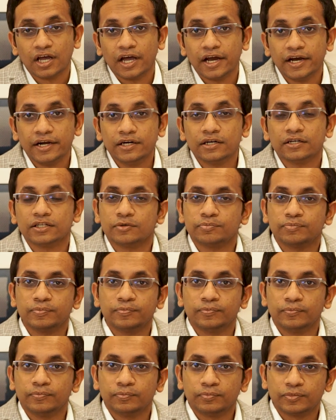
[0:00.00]
And the
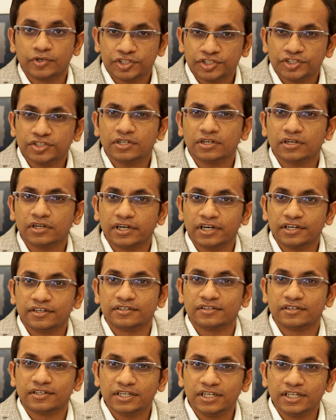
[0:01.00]
pressure
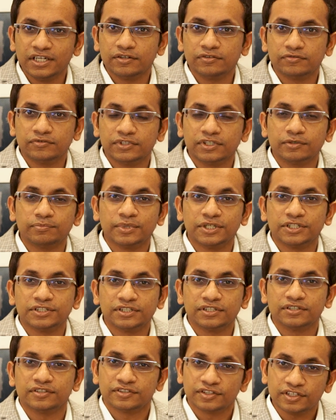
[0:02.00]
gets relieved when the
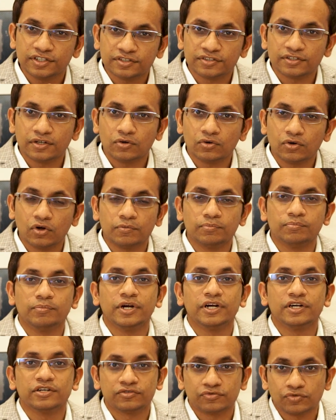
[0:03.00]
patient sits down or
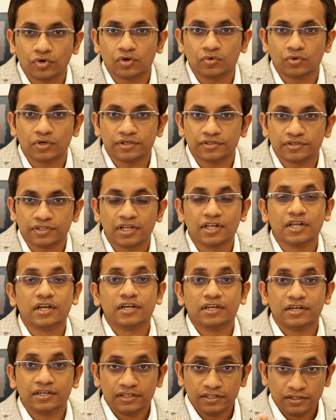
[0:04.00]
bends forwards,
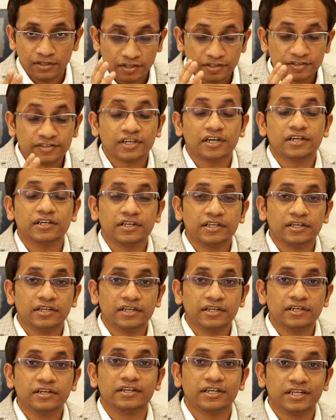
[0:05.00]

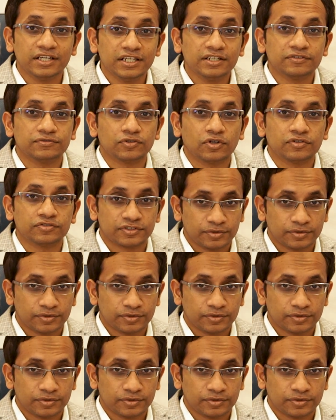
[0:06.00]
resulting in relief of